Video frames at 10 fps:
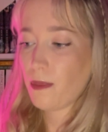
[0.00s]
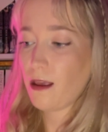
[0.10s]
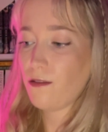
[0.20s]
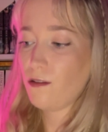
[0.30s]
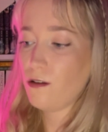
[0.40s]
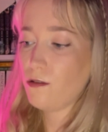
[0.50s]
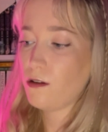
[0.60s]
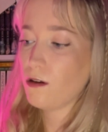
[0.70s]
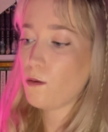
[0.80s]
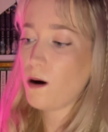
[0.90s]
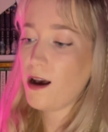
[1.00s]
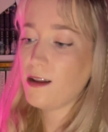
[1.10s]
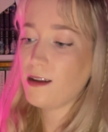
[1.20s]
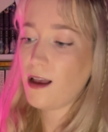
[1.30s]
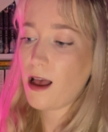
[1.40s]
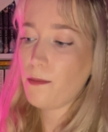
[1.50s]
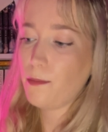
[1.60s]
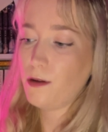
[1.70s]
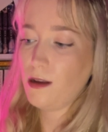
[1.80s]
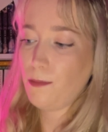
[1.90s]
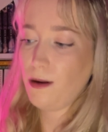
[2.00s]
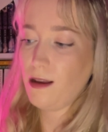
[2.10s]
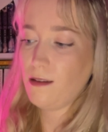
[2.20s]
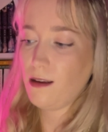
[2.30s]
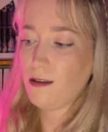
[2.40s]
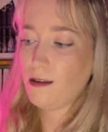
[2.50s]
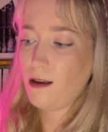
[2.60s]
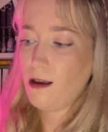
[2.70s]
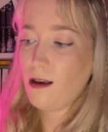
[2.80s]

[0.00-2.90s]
They flew to the quieter, emptier places,